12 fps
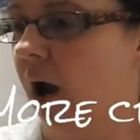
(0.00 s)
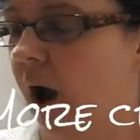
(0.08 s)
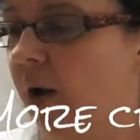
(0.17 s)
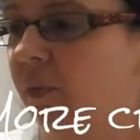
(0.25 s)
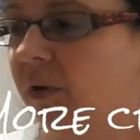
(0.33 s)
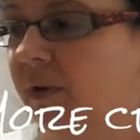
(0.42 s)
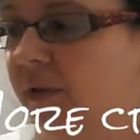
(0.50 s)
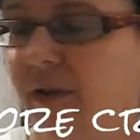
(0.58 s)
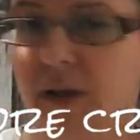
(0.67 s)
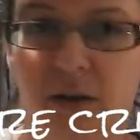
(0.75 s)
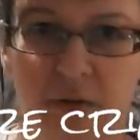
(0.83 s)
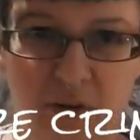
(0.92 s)
I will
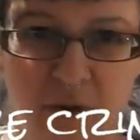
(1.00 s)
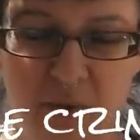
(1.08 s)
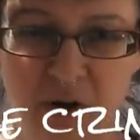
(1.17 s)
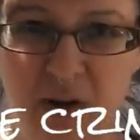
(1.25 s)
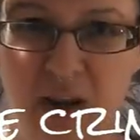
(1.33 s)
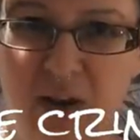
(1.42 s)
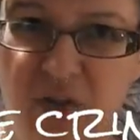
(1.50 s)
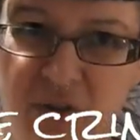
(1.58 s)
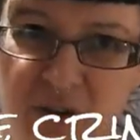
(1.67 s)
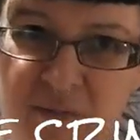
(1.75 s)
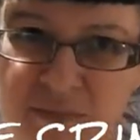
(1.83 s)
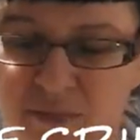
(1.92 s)
say that their communication,